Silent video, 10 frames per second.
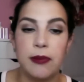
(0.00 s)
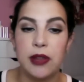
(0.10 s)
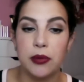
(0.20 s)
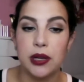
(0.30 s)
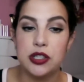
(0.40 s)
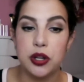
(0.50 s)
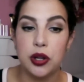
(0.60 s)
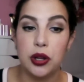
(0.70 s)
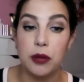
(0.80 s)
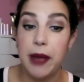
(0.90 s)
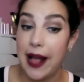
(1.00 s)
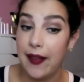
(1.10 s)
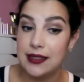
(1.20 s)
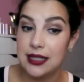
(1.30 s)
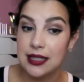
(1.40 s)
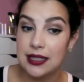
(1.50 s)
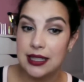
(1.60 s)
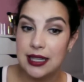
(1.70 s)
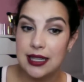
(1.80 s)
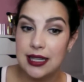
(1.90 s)
the original palette.
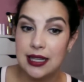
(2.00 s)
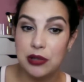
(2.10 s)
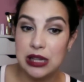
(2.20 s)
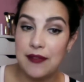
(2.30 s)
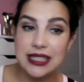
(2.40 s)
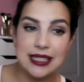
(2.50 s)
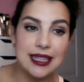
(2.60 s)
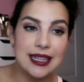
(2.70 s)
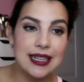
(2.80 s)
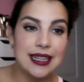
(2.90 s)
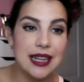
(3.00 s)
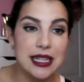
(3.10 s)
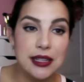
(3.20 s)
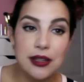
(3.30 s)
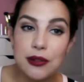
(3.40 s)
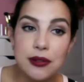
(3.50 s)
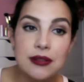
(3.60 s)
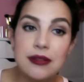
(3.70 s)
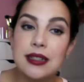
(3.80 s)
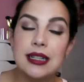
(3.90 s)
Would love it. Thank you.
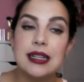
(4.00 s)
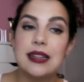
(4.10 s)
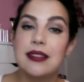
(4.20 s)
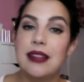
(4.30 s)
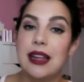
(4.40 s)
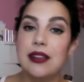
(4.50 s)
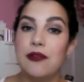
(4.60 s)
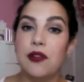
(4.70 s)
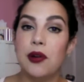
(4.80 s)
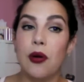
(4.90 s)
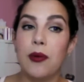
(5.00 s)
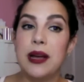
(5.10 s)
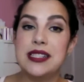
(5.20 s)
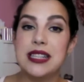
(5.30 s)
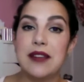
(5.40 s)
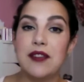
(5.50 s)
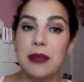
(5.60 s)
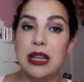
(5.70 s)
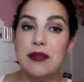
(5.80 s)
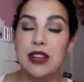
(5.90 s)
Thank you for always giving
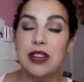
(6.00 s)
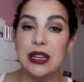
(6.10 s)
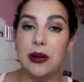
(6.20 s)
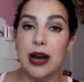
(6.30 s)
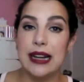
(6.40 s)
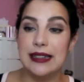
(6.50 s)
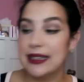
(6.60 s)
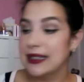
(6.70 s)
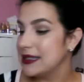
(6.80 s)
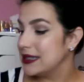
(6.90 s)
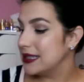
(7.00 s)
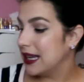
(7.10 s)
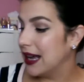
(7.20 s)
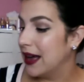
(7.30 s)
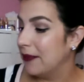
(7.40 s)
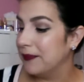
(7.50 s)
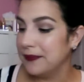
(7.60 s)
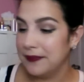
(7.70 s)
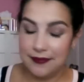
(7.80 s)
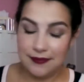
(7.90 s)
me video ideas,
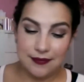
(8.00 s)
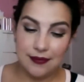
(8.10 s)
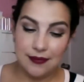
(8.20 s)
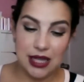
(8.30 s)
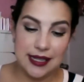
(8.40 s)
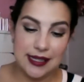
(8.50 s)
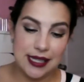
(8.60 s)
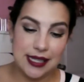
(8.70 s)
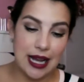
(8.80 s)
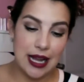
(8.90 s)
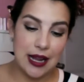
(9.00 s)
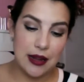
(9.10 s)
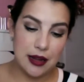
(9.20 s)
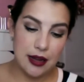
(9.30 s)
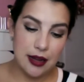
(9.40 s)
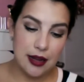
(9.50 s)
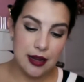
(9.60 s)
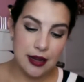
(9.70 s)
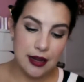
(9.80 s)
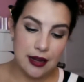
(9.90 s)
because I
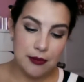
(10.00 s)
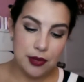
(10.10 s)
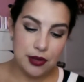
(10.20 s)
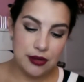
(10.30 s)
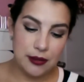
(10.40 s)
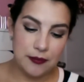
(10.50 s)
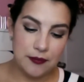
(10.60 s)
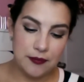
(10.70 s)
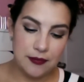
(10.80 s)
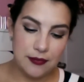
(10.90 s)
put them